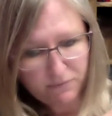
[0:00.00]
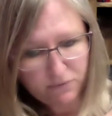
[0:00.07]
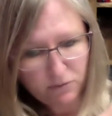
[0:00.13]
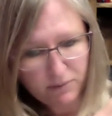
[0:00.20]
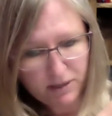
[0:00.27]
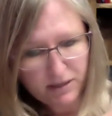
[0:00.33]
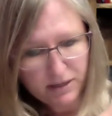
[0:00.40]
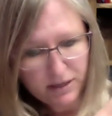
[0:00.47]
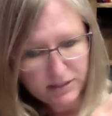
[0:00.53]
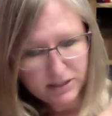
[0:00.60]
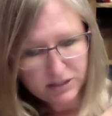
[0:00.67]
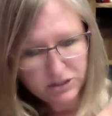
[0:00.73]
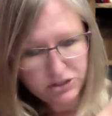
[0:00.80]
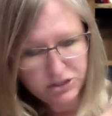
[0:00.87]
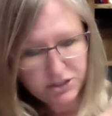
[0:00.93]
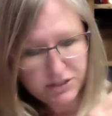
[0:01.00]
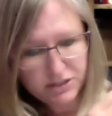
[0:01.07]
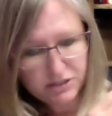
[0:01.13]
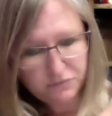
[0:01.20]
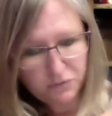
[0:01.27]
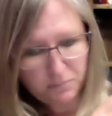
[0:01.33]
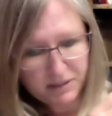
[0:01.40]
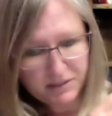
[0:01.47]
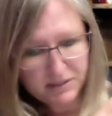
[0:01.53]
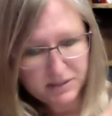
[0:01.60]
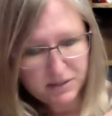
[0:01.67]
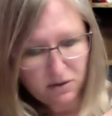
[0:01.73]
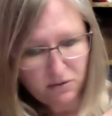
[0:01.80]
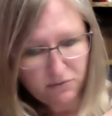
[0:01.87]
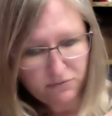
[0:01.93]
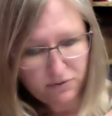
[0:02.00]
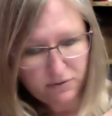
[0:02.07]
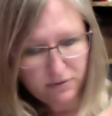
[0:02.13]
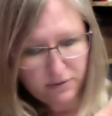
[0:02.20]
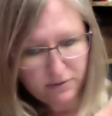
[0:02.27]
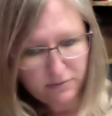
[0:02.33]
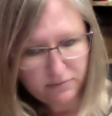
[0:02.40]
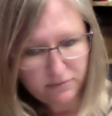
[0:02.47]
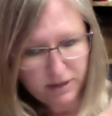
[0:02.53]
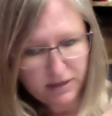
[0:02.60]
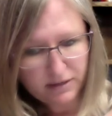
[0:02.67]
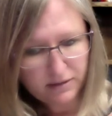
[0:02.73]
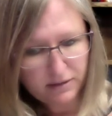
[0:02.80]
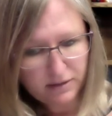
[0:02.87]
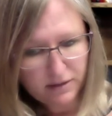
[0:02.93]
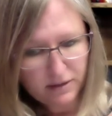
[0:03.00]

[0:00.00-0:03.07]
for my touch Jesus for myself, right?